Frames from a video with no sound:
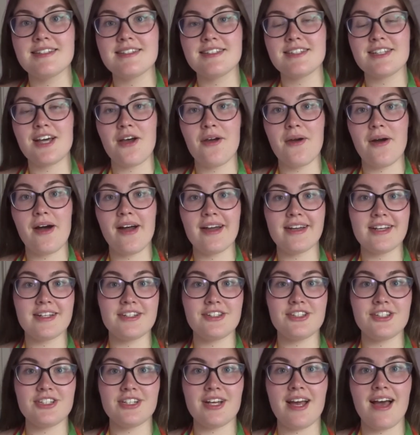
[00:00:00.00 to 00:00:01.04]
so I can
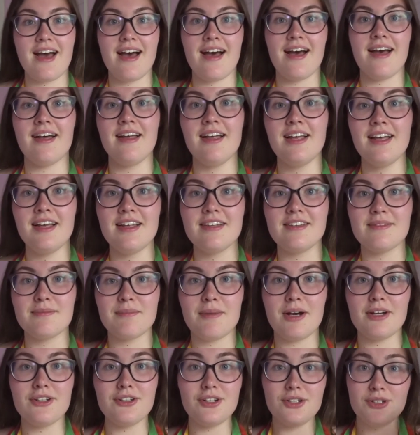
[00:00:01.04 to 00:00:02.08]
share
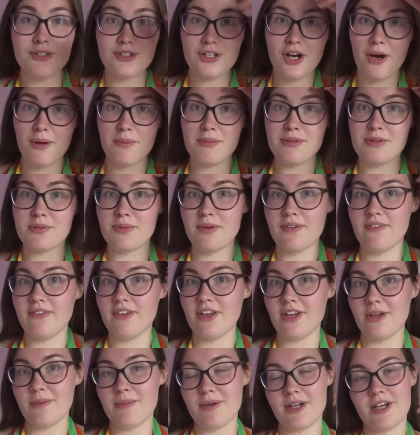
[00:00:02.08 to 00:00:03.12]
my new tops with
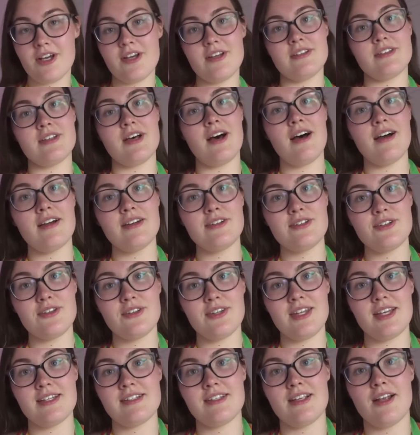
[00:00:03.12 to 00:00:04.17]
you, because I do
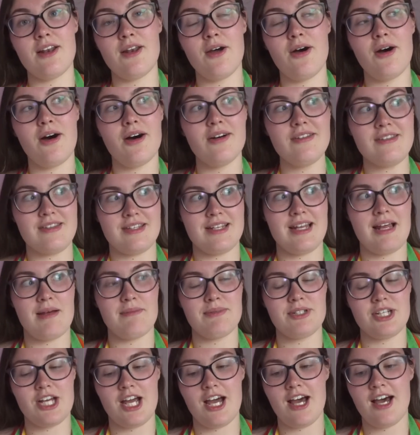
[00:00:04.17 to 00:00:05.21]
this a lot on
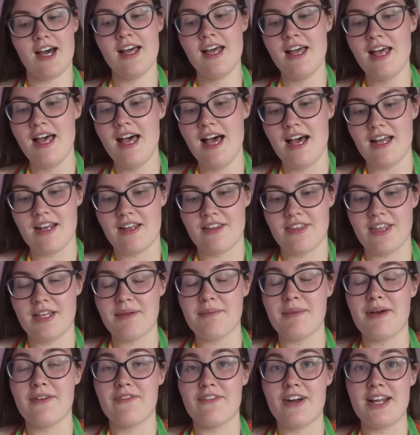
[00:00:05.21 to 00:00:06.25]
Snapchat and I think
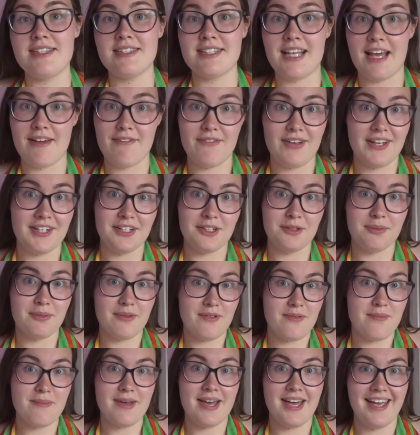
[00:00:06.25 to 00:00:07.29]
my friends get fed up
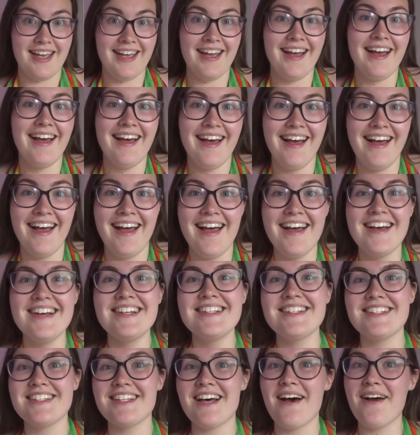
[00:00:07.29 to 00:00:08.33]
of me.
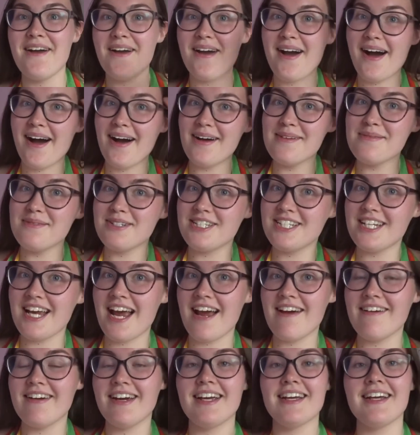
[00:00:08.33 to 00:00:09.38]
So I'm
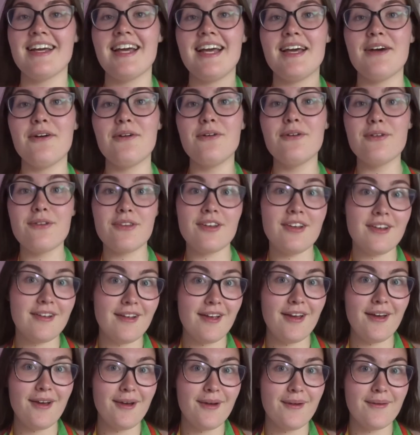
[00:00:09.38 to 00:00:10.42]
sharing it all to
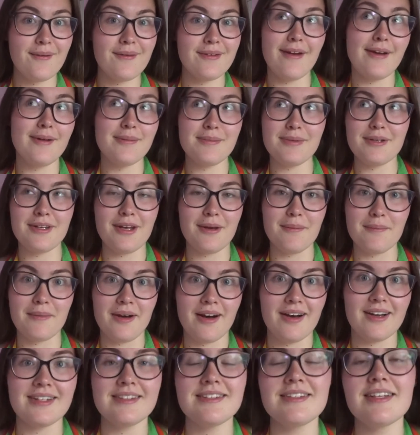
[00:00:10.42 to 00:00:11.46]
you. Hope you don't
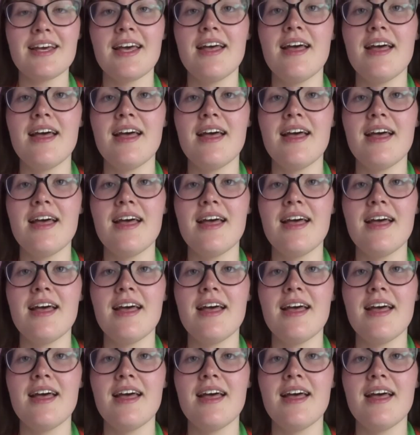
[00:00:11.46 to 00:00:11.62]
mind.